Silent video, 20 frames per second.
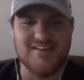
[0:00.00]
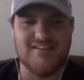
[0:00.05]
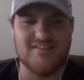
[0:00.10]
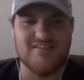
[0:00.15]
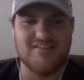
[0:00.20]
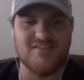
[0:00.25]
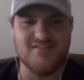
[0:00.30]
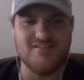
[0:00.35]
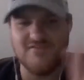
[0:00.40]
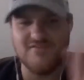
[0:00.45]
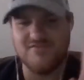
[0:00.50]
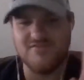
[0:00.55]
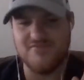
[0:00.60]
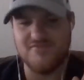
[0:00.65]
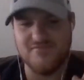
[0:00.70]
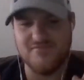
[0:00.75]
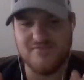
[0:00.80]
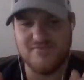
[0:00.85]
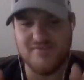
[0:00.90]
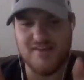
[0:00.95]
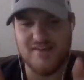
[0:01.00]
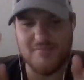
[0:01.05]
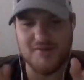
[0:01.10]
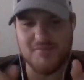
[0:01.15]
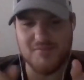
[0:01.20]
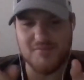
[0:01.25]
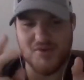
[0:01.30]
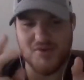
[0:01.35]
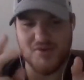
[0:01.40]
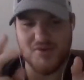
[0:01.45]
I'm going to
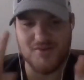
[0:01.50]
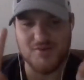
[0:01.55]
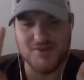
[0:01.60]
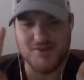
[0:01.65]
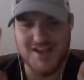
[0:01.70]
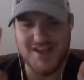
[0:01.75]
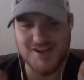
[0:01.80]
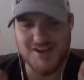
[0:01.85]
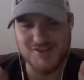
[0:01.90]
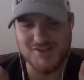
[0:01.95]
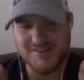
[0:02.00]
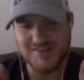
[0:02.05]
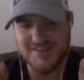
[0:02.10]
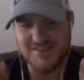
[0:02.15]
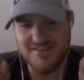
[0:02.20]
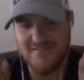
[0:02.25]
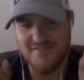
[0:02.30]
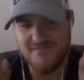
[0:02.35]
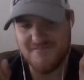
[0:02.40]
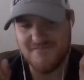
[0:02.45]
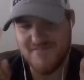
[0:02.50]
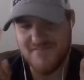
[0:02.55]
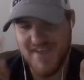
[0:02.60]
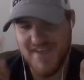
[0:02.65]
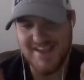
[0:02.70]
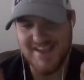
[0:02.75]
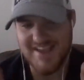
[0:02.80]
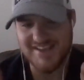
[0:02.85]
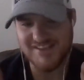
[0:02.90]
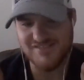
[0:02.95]
put it in quotation,
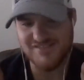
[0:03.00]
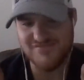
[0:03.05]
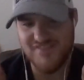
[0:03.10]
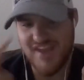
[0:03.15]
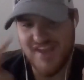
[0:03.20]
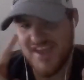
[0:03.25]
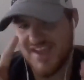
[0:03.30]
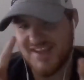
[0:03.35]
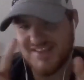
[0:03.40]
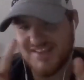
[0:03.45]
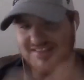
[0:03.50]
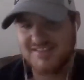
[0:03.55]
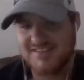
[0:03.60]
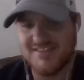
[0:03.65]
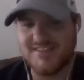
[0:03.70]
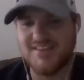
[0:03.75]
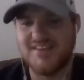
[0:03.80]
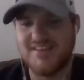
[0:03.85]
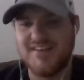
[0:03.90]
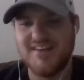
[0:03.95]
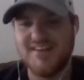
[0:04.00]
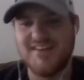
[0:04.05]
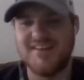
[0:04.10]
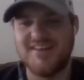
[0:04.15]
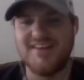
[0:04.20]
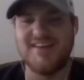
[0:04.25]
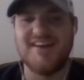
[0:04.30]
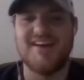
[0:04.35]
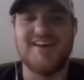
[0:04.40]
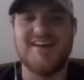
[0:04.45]
Vegas fans
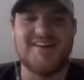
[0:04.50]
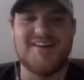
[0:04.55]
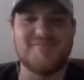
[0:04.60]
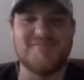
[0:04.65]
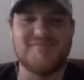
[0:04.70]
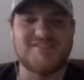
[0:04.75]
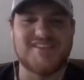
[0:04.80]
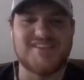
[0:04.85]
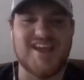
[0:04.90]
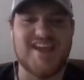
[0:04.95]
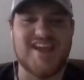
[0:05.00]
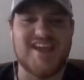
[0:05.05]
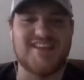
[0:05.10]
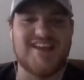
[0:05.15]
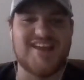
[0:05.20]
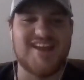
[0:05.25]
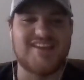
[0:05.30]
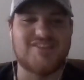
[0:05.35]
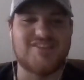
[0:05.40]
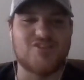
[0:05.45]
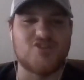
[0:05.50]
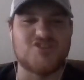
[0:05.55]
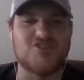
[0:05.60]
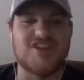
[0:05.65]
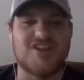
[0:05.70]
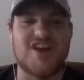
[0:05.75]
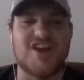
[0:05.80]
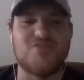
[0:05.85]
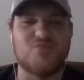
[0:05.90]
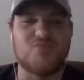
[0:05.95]
saying, like, they're
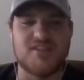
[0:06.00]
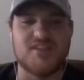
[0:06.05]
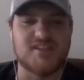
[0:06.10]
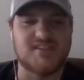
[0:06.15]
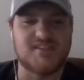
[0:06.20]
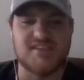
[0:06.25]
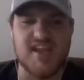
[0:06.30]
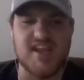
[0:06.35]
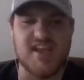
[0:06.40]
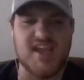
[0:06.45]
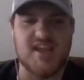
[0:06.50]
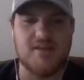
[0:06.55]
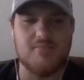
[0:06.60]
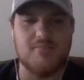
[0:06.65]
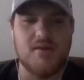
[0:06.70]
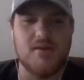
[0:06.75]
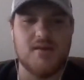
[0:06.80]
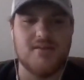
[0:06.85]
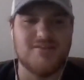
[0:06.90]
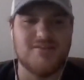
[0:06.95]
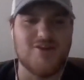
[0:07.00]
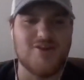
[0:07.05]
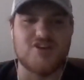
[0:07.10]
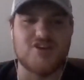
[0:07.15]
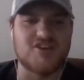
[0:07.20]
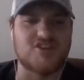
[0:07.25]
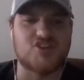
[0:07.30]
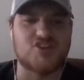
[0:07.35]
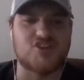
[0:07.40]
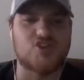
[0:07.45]
done with this team. They're a
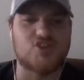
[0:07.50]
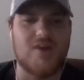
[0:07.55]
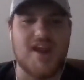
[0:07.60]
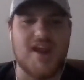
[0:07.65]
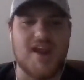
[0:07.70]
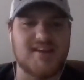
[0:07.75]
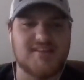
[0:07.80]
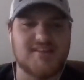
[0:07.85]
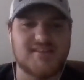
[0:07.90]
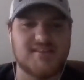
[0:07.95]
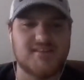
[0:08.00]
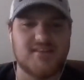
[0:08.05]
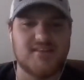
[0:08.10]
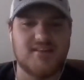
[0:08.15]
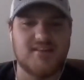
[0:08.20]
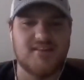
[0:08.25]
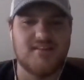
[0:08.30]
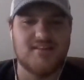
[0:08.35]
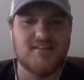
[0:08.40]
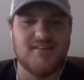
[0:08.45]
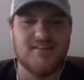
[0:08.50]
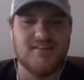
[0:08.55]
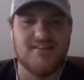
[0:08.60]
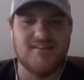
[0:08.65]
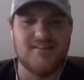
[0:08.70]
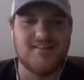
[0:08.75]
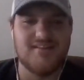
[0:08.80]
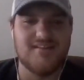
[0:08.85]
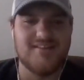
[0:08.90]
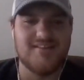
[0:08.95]
disgrace.
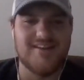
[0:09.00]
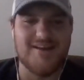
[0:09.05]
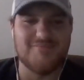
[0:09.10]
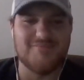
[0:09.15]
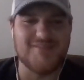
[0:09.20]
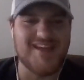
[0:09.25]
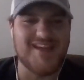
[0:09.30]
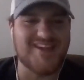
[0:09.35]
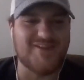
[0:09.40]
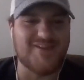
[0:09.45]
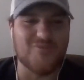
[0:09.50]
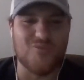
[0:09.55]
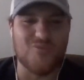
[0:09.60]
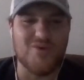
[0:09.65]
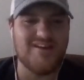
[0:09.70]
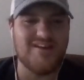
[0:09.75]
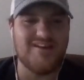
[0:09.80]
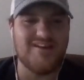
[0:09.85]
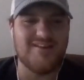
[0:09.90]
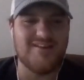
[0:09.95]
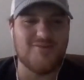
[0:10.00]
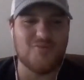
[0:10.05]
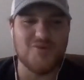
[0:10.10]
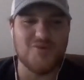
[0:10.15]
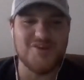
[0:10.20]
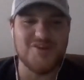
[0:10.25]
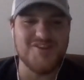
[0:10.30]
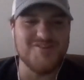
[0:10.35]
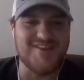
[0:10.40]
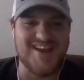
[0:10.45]
I'm like, what are
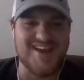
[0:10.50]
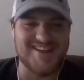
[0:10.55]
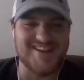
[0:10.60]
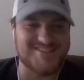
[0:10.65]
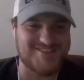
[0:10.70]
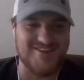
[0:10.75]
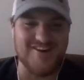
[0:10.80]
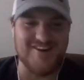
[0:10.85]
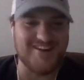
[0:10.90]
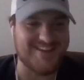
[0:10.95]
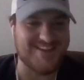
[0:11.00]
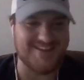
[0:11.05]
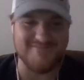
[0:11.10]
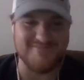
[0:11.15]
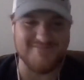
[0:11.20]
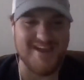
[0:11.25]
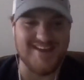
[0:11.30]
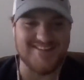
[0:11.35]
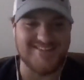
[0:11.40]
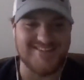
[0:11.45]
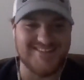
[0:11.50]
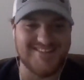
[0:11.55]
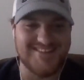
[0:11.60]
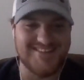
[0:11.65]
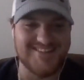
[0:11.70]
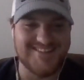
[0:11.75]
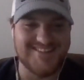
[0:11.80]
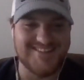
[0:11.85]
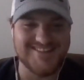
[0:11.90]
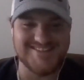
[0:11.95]
you guys talking about?
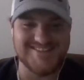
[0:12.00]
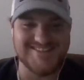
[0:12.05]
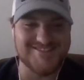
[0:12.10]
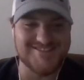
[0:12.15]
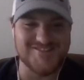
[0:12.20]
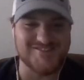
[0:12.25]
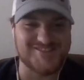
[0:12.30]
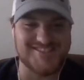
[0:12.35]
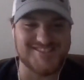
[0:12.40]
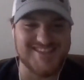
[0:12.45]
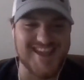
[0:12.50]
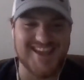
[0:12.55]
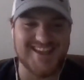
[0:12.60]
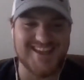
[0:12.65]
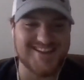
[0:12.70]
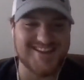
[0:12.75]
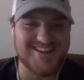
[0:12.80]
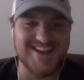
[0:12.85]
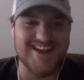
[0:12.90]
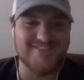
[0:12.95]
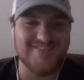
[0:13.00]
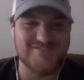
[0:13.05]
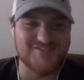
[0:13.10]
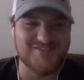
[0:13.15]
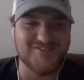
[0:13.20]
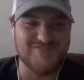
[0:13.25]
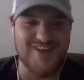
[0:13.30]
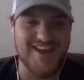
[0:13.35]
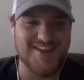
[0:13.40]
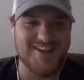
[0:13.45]
This is your 2nd conference
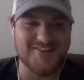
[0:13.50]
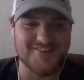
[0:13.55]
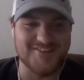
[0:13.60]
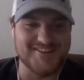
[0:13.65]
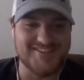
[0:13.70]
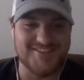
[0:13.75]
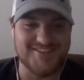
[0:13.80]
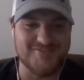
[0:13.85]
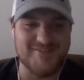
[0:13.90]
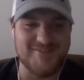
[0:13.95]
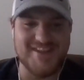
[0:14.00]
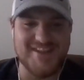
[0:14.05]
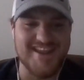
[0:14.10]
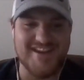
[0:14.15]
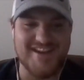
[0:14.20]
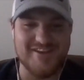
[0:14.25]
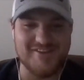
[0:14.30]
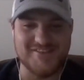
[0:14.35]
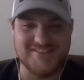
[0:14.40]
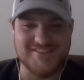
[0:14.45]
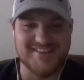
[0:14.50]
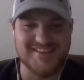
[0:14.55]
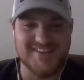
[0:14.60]
final in 3 years.